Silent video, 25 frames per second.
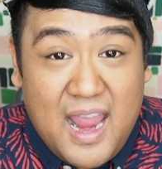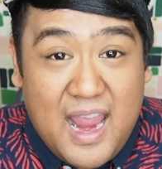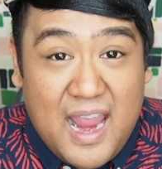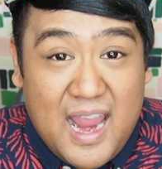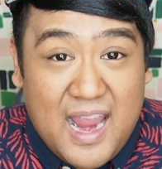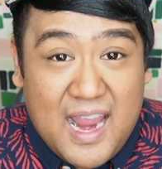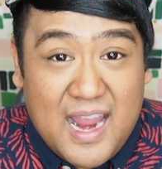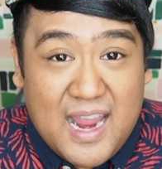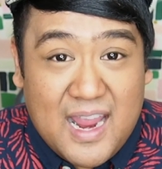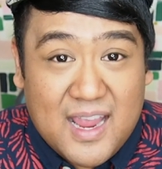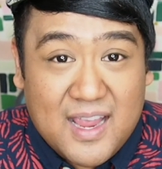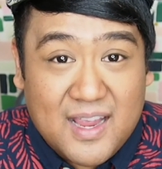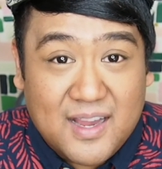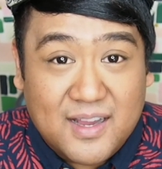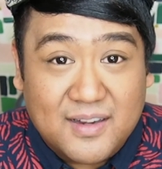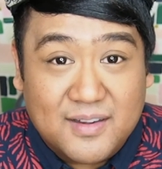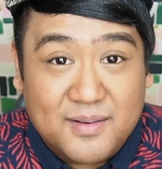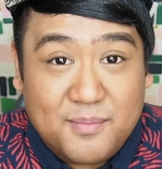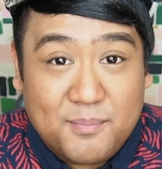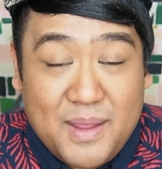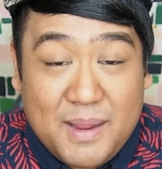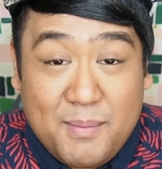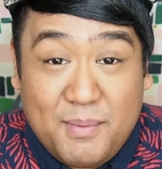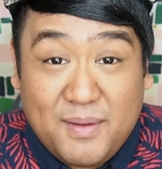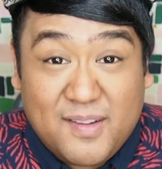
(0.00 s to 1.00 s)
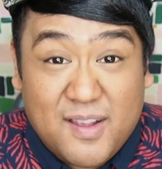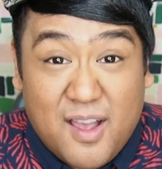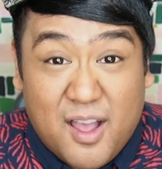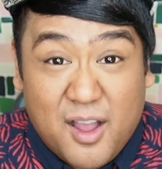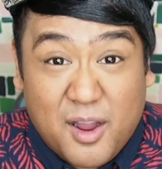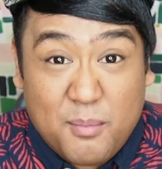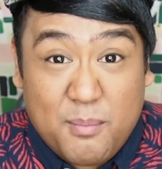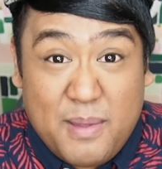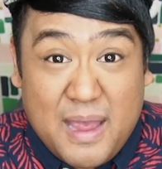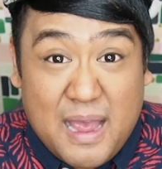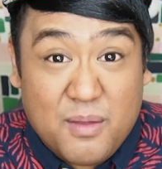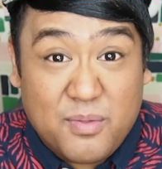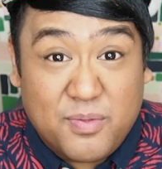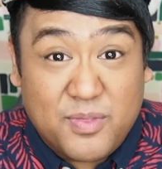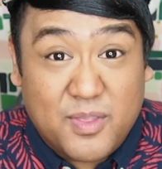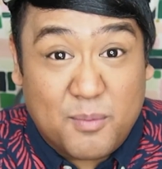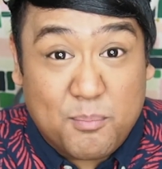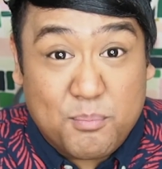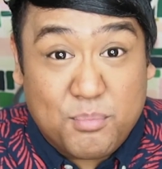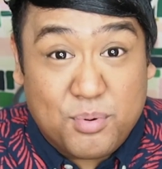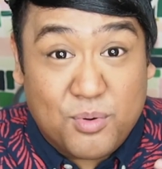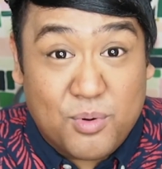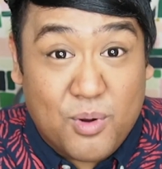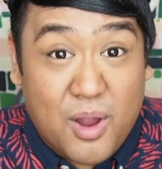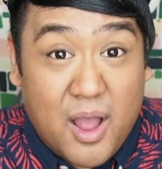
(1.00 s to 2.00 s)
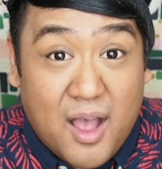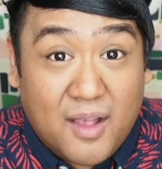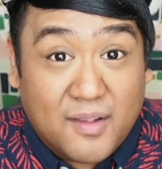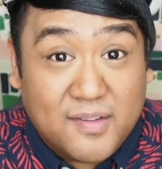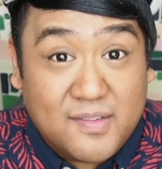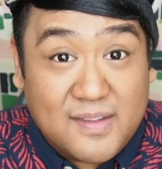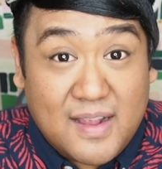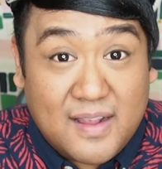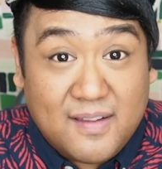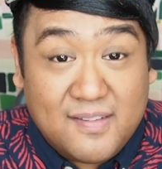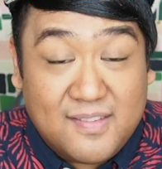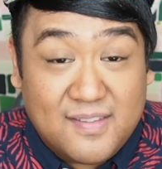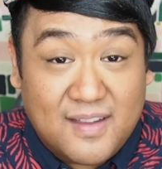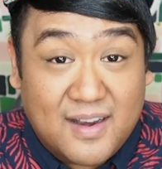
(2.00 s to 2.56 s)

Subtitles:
and maybe talk about the process